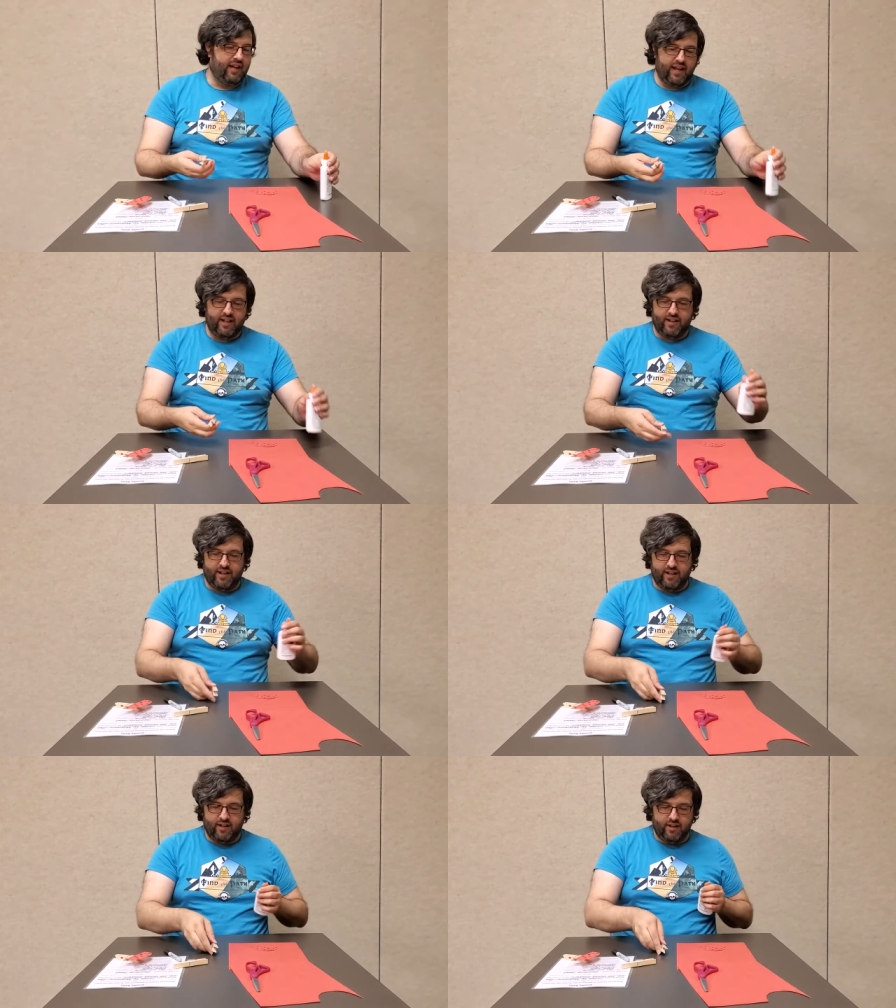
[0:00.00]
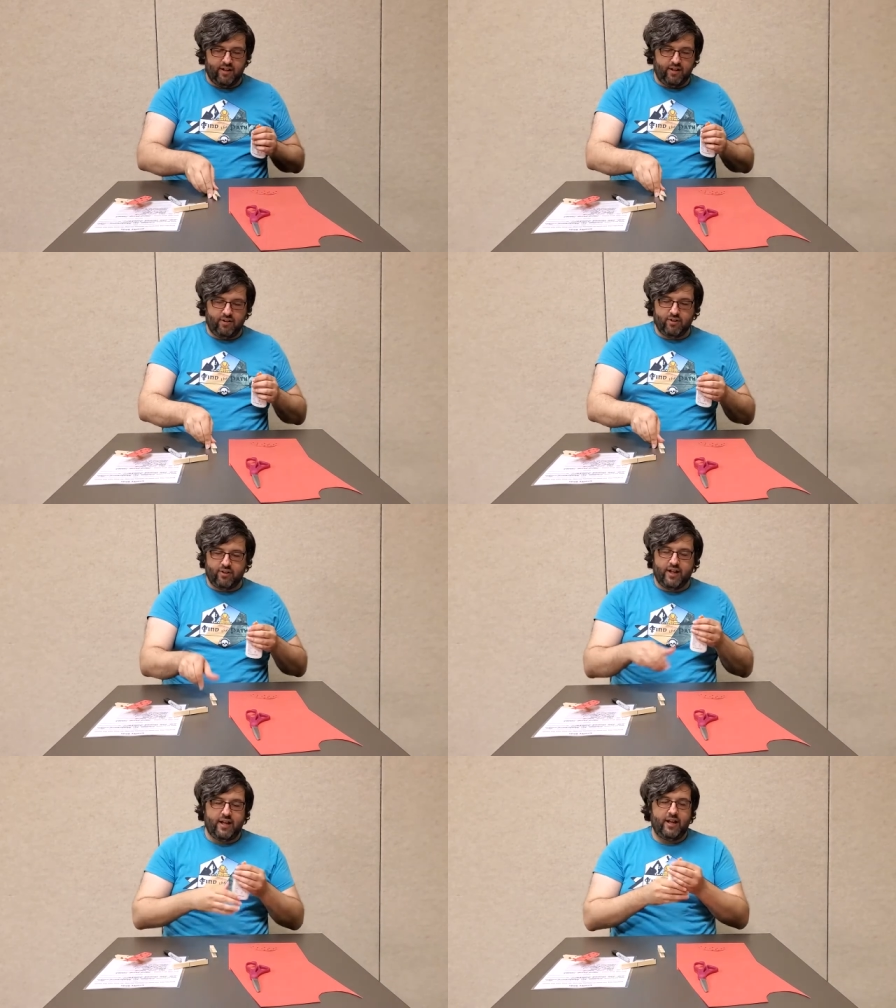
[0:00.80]
And then you go
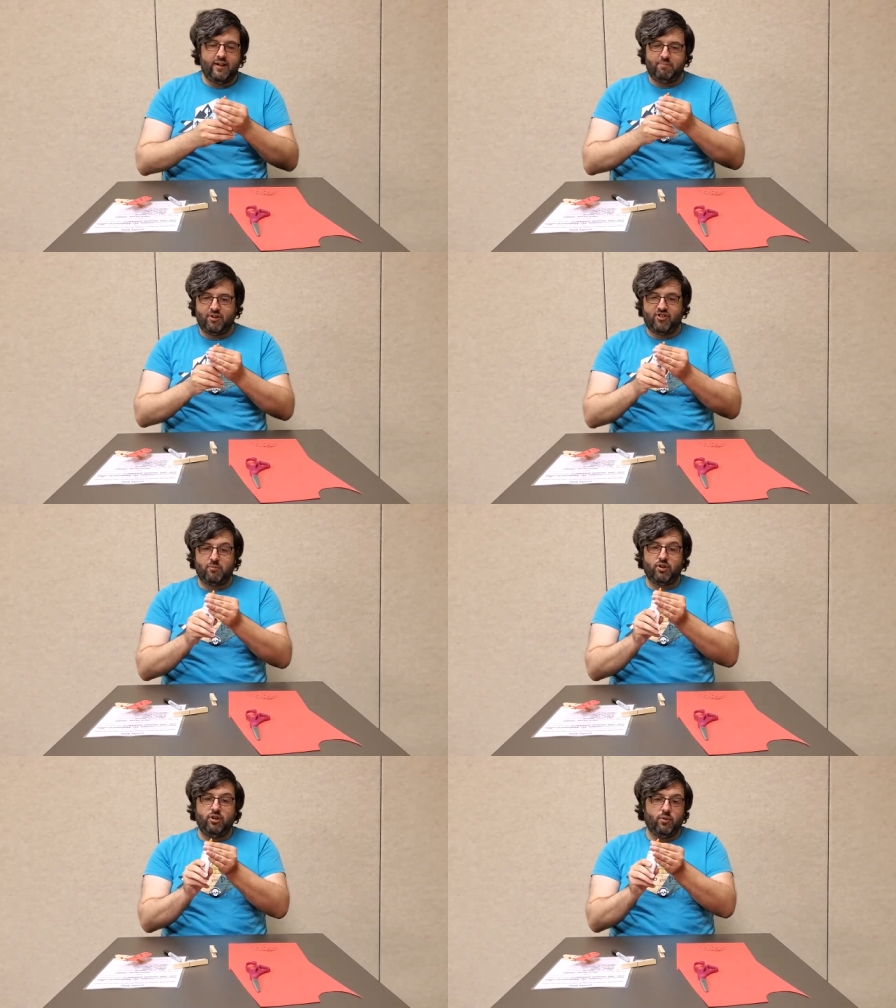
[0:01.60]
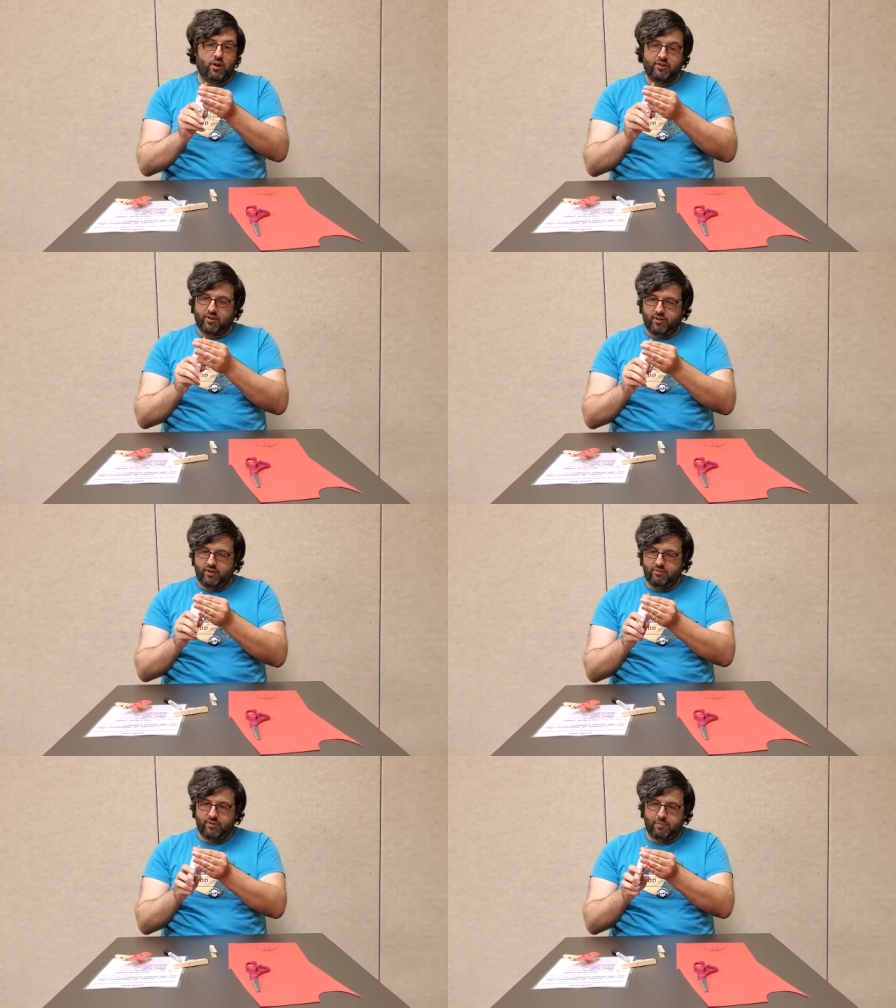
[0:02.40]
on ahead and put some glue on the
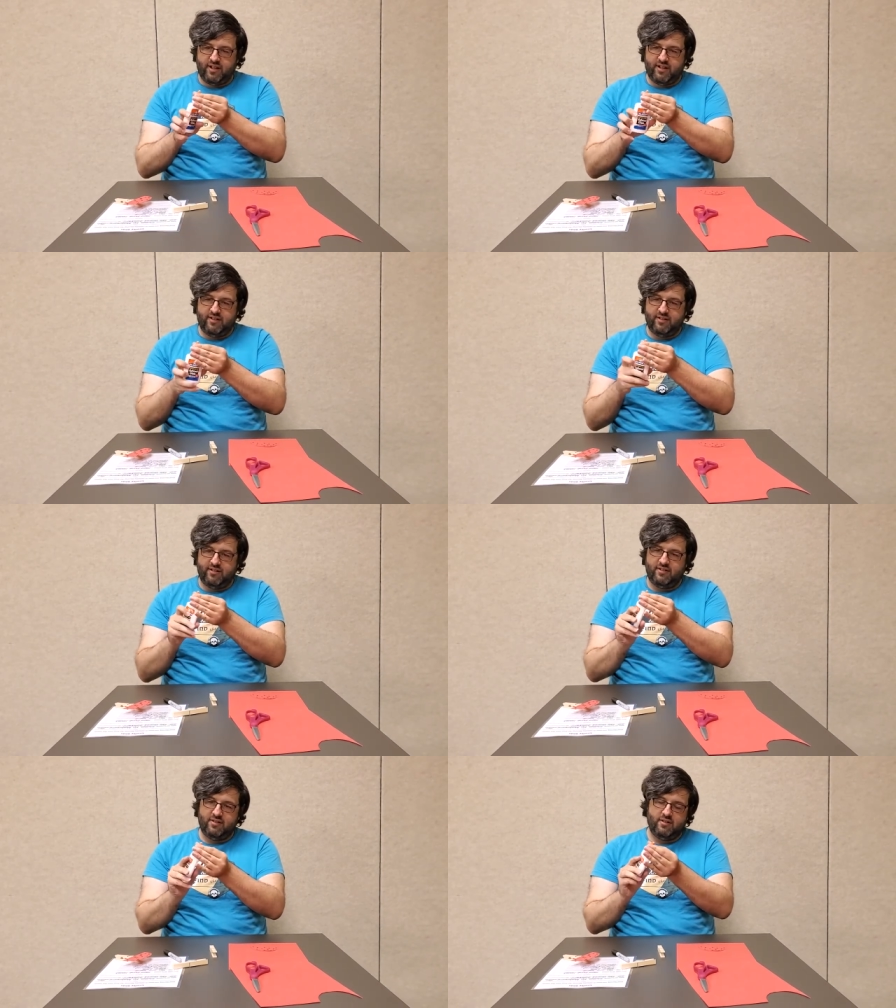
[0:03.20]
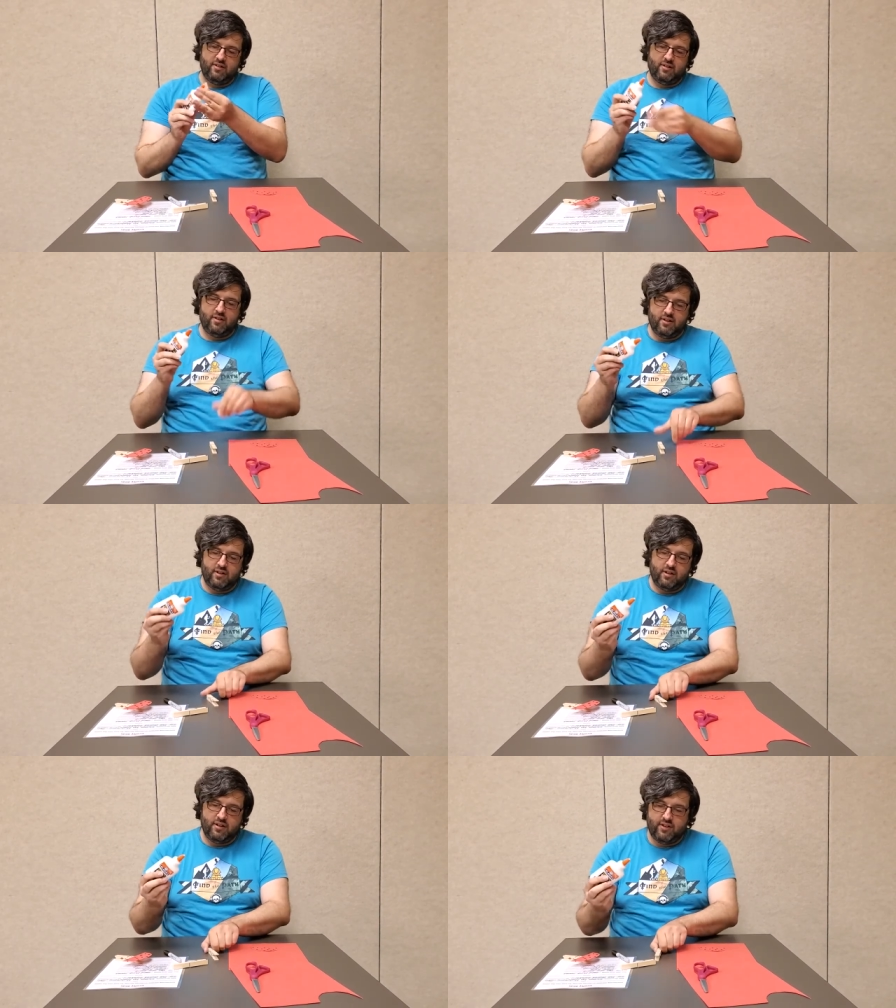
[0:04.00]
clothespin.
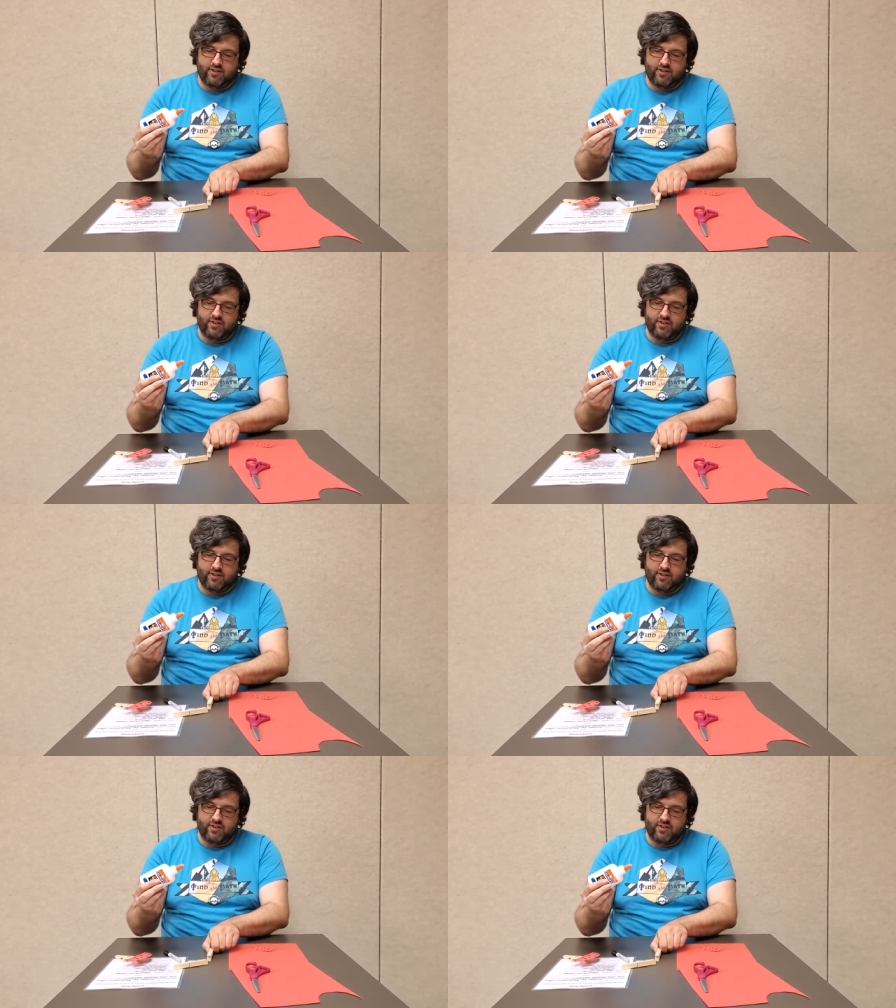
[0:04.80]
Mm.